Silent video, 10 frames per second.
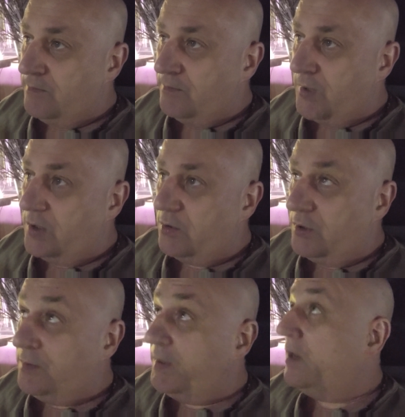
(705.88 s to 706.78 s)
but it's
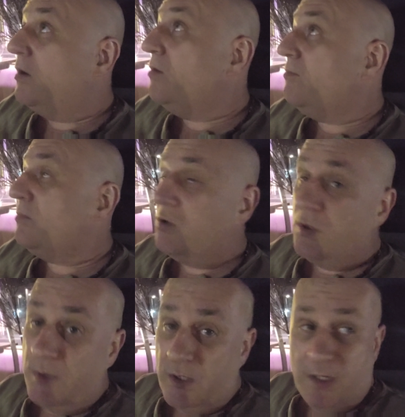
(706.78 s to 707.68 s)
good to be home. Good
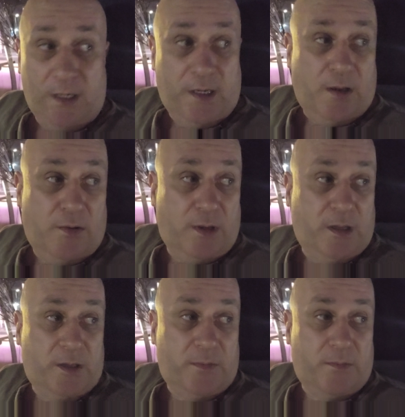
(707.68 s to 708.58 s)
to be sitting out
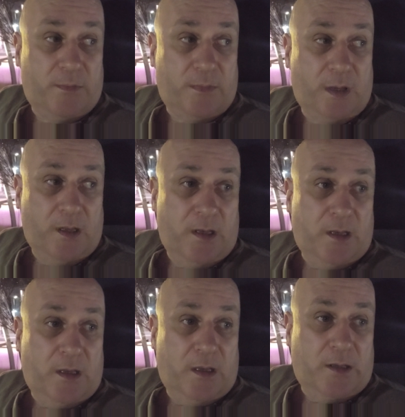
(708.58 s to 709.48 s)

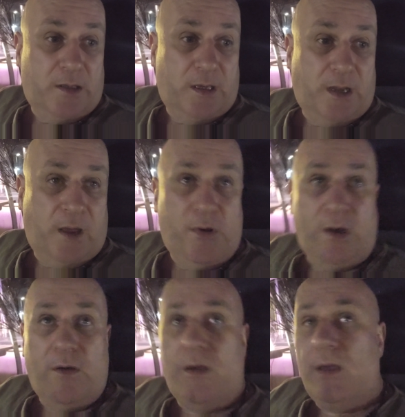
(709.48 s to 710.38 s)
at
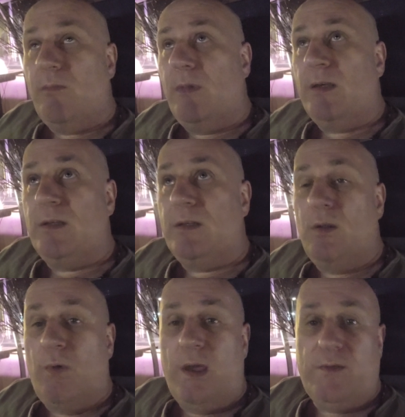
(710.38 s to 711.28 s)
night, listening to
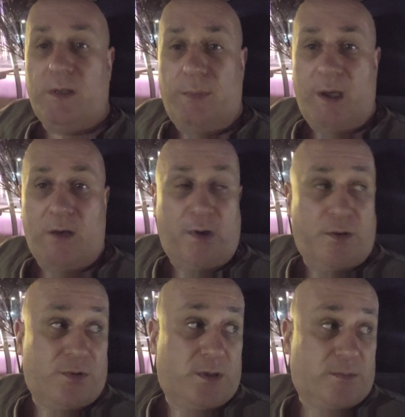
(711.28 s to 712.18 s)
the waves in the
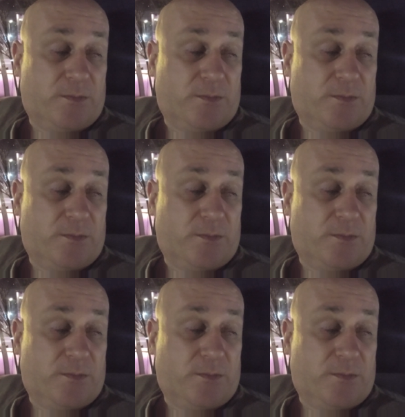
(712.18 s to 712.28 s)
background.